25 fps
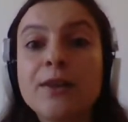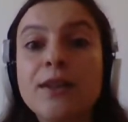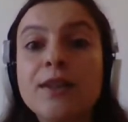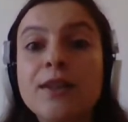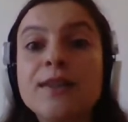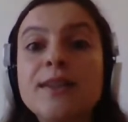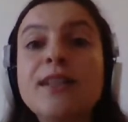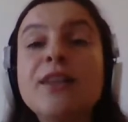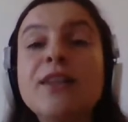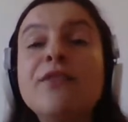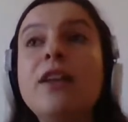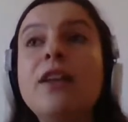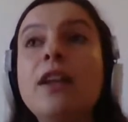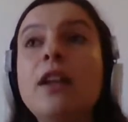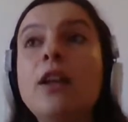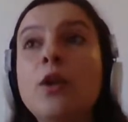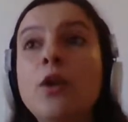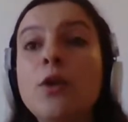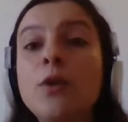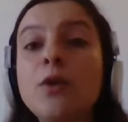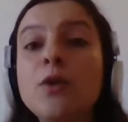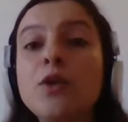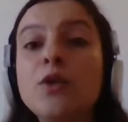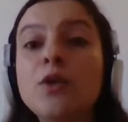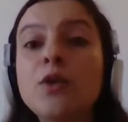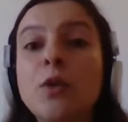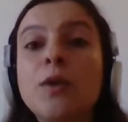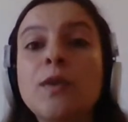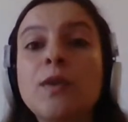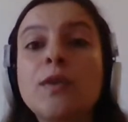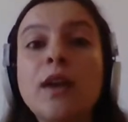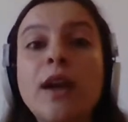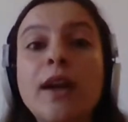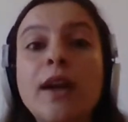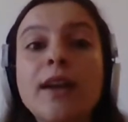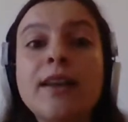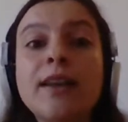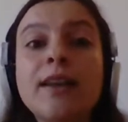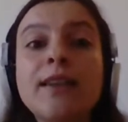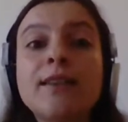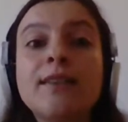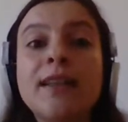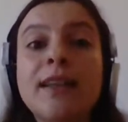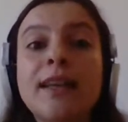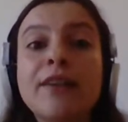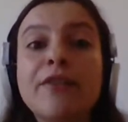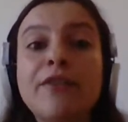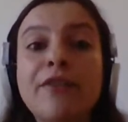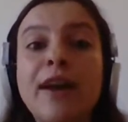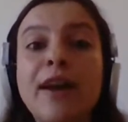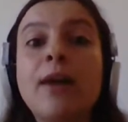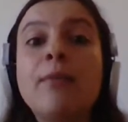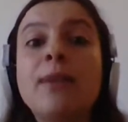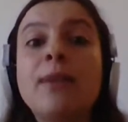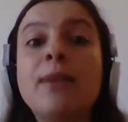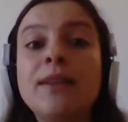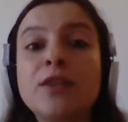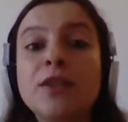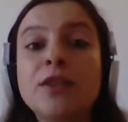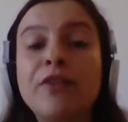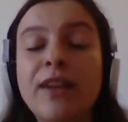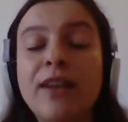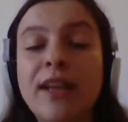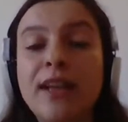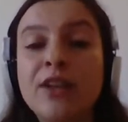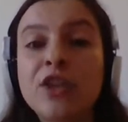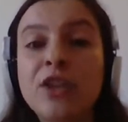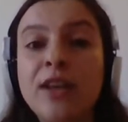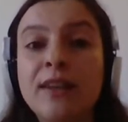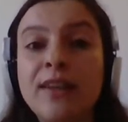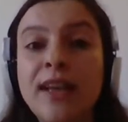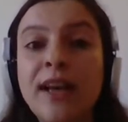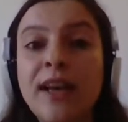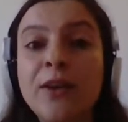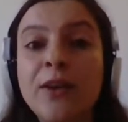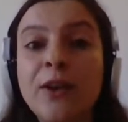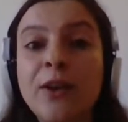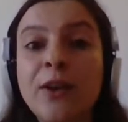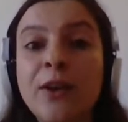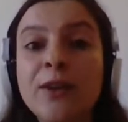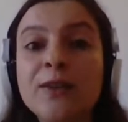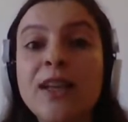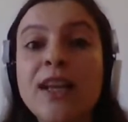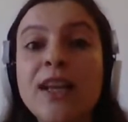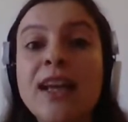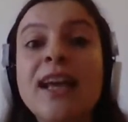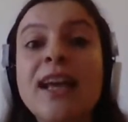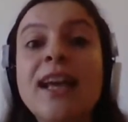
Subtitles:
civil lawsuit targeting families of alleged attackers.